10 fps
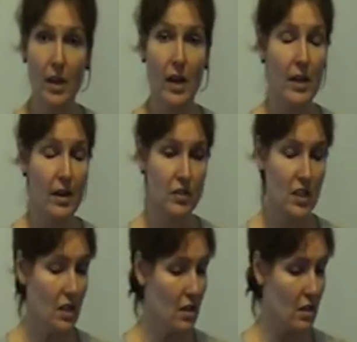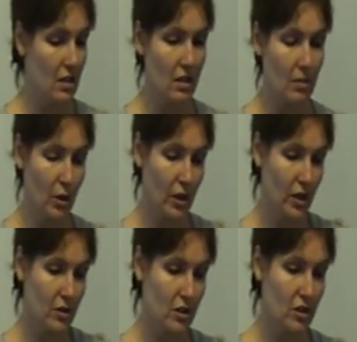And they've seen that the body
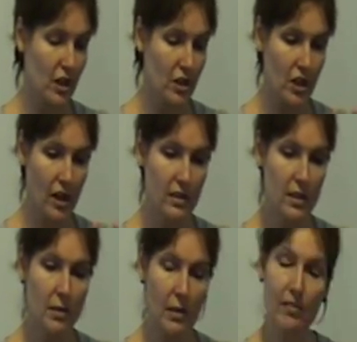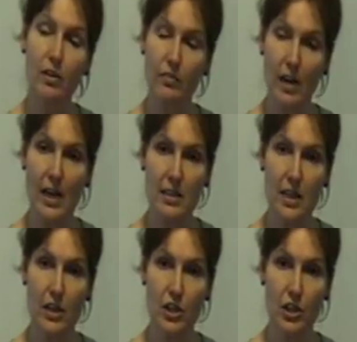goes to such a deep level of
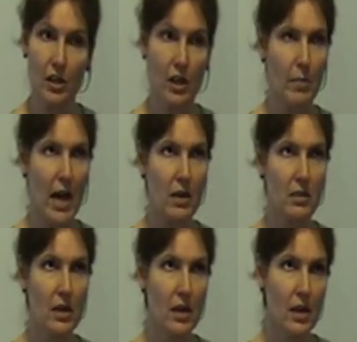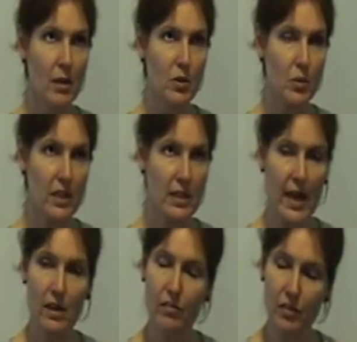relaxation in about between
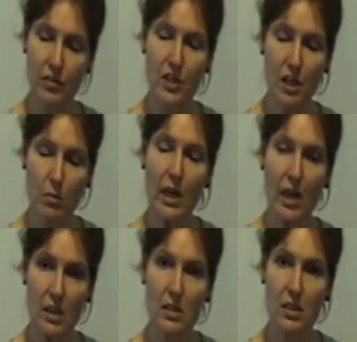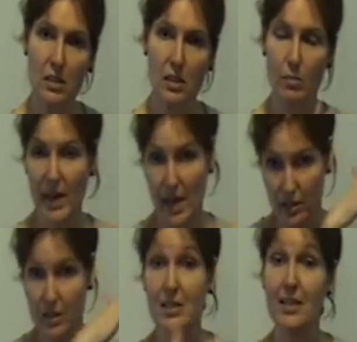10 and 15 minutes compared
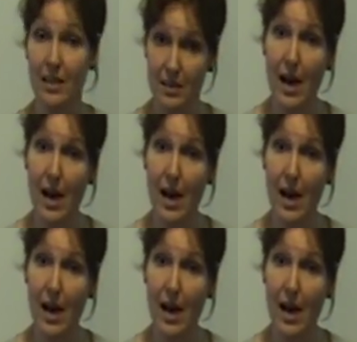to 6